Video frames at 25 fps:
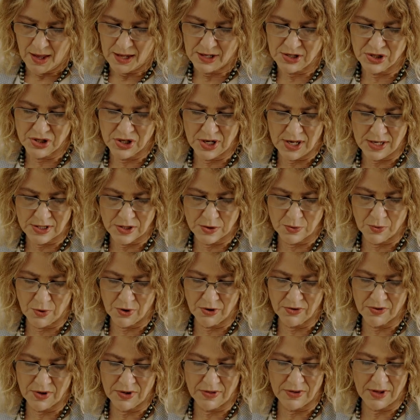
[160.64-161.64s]
She has
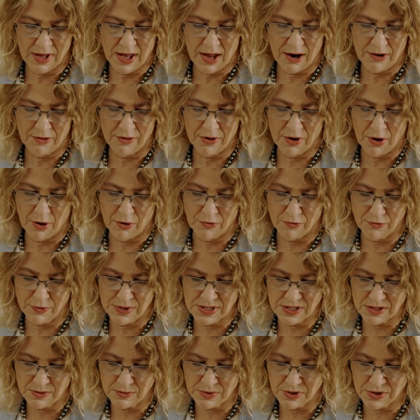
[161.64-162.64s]
worked in the area of
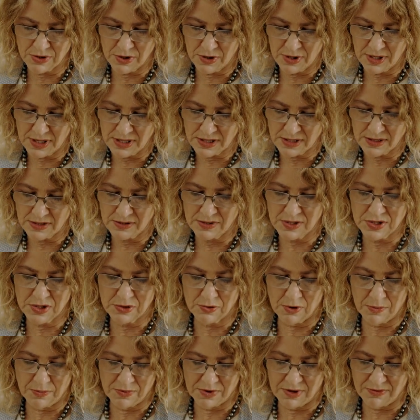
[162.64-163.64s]
wisdom studies,
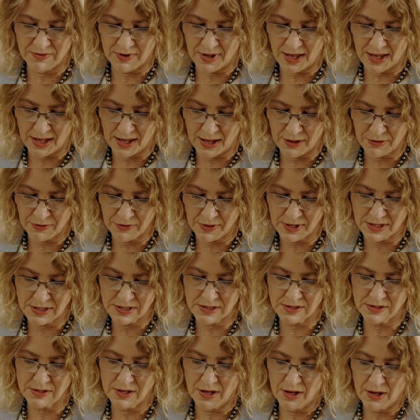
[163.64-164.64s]
descriptive
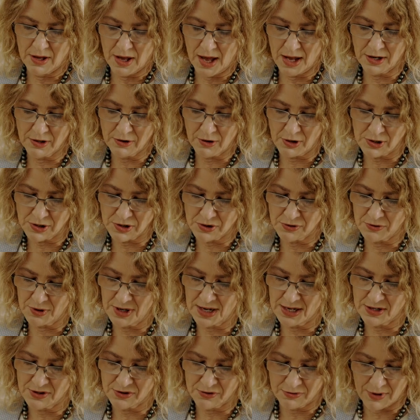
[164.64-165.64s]
ethics, and cultural
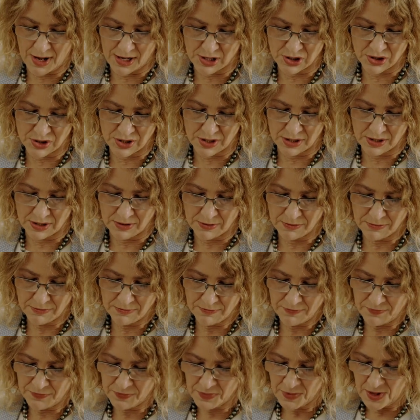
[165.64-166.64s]
interaction,
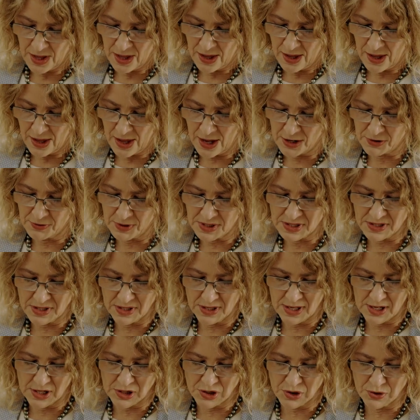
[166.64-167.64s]

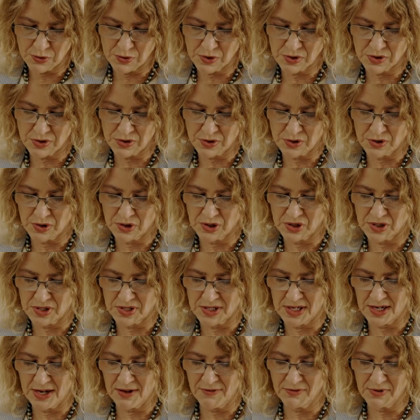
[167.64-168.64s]
addressing issues such
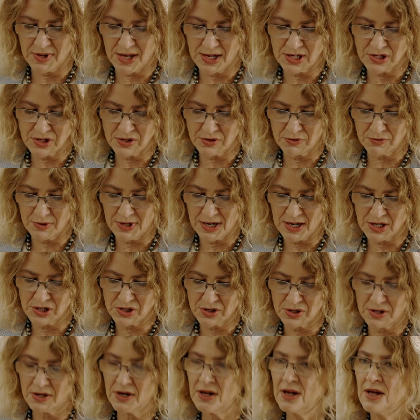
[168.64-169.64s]
as lived ancient
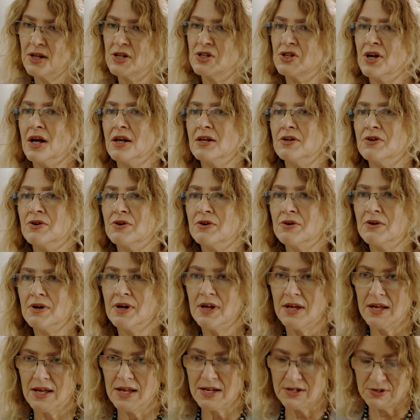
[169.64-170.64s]
religion, gender,
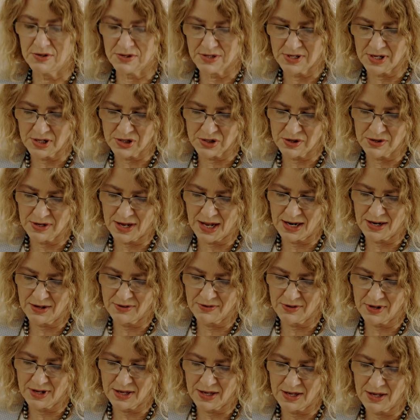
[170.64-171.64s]

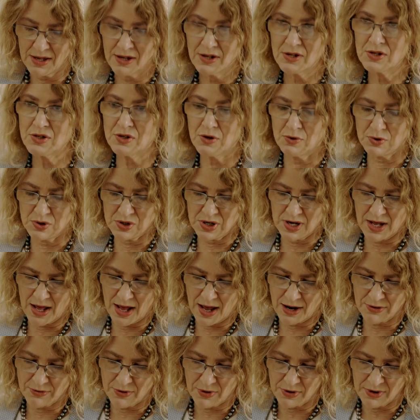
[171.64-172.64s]
intersectionality, social
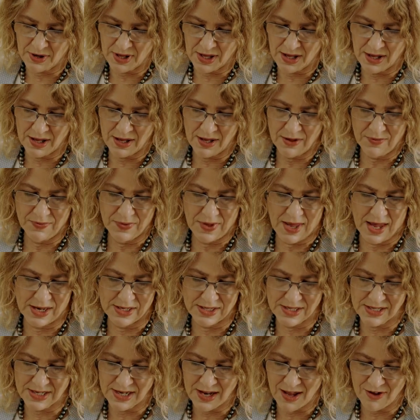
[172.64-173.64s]
hierarchy,
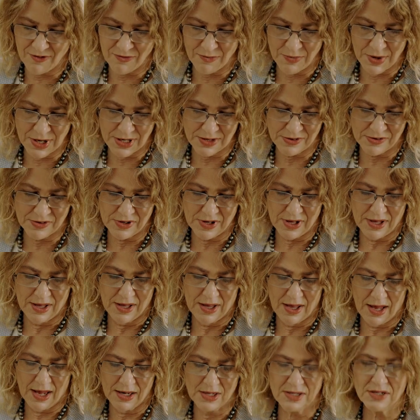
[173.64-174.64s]
enslavement,
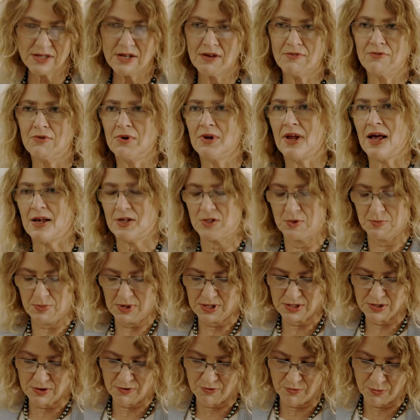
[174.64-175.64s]
and several
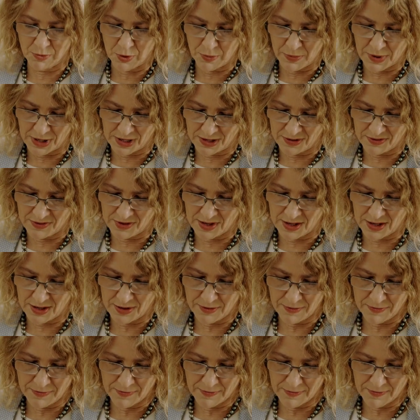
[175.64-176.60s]
aspects of mobility.